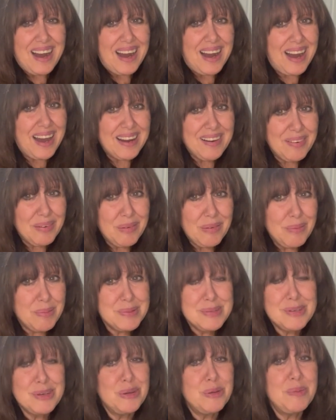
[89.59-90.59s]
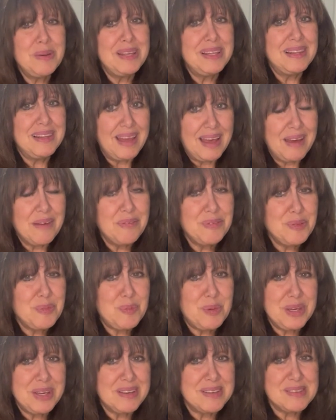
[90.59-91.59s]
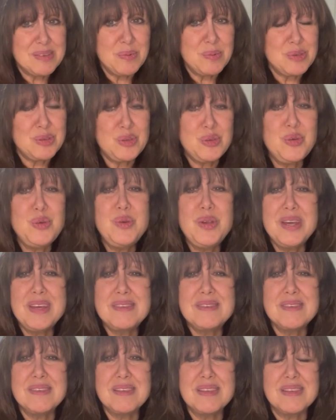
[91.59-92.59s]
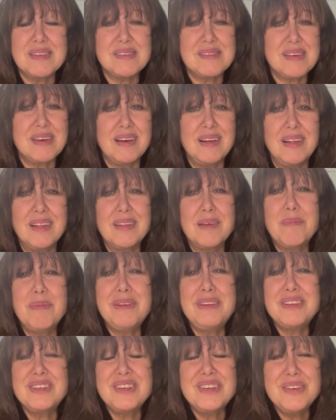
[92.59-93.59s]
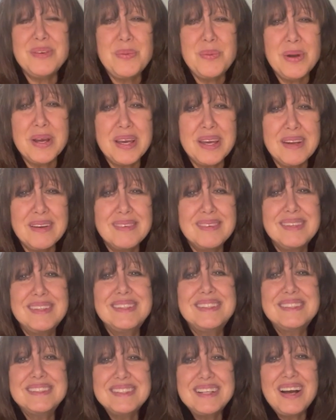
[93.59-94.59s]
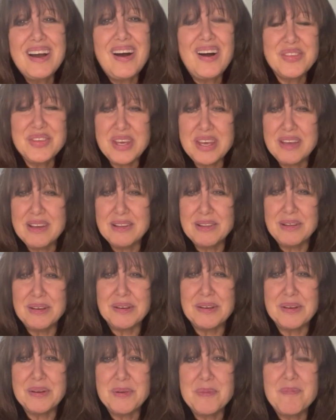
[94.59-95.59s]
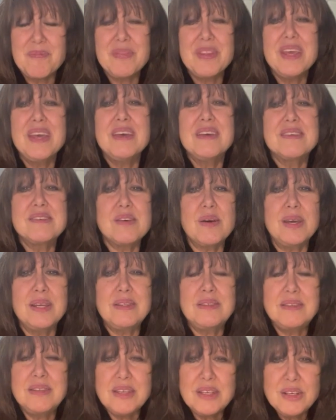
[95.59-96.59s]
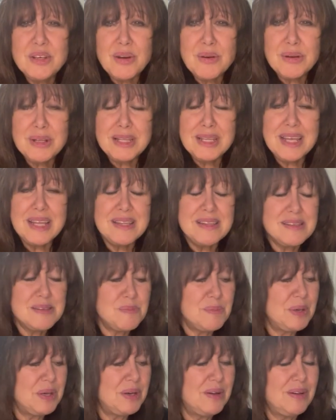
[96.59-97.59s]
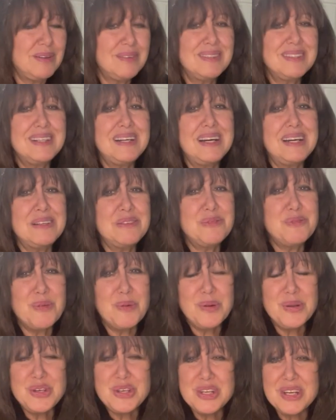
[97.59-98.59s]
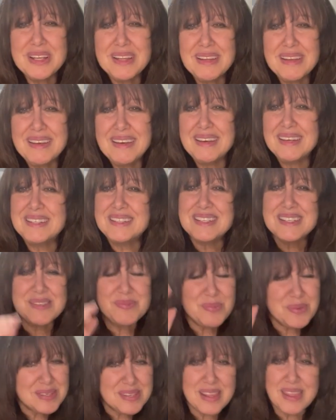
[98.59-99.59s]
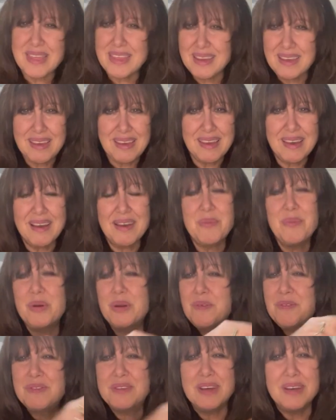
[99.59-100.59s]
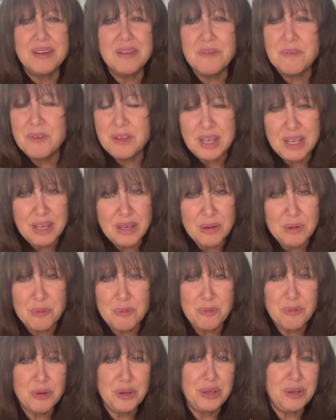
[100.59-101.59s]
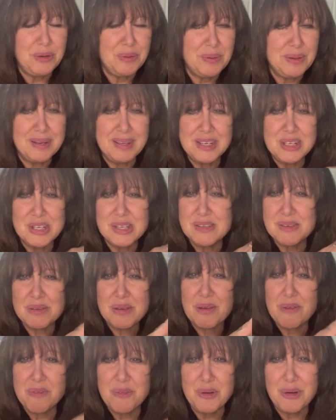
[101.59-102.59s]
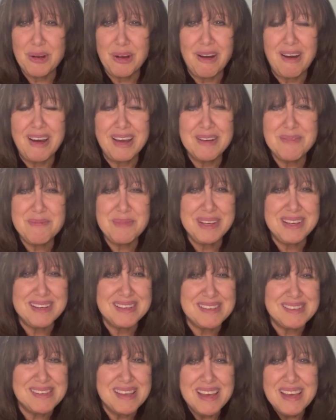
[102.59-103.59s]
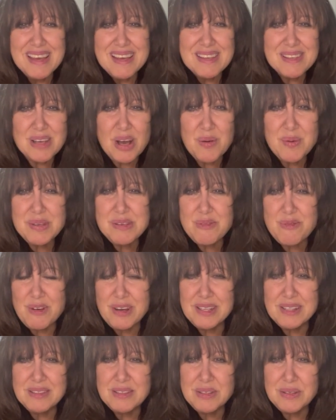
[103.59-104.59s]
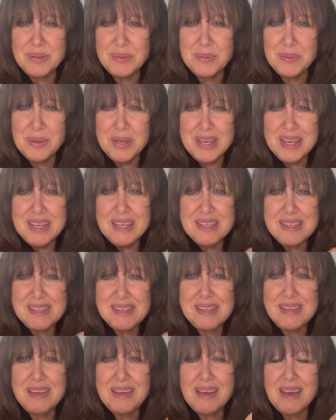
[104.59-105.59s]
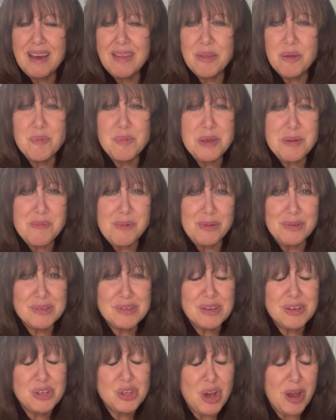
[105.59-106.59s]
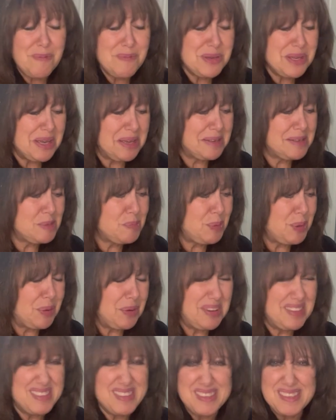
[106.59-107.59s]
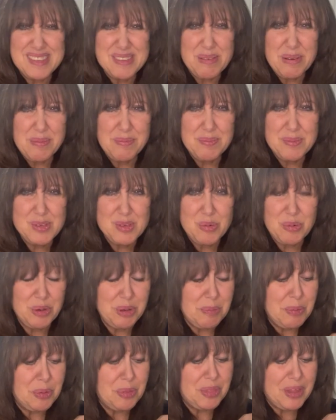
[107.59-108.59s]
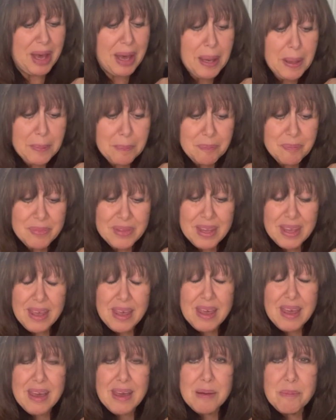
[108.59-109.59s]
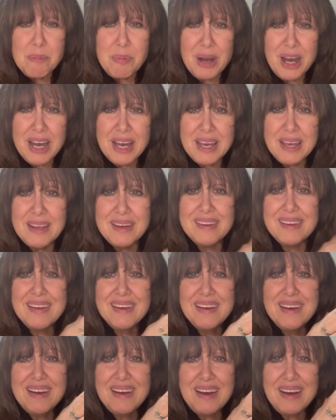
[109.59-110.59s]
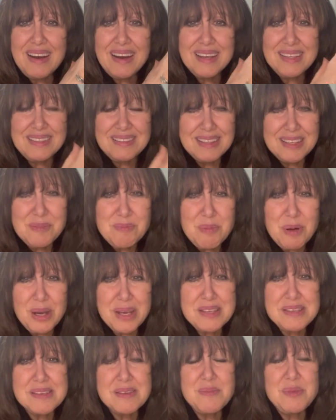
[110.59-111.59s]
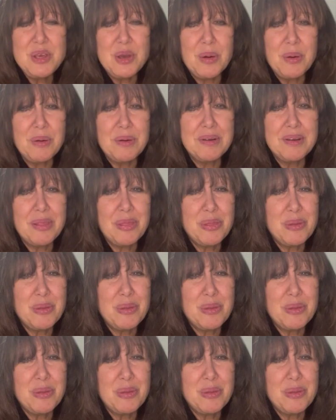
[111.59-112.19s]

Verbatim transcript: I don't know what's going to be left because it was two days into the sale. I thought, but you know what? I'll take a look. So I did go to Lens Mill. Unfortunately, I just wasn't thinking. I would have done a video for you and I just forgot because it's always fun to see other people's shopping experiences. So I'm sorry about that. But I did buy some yarn.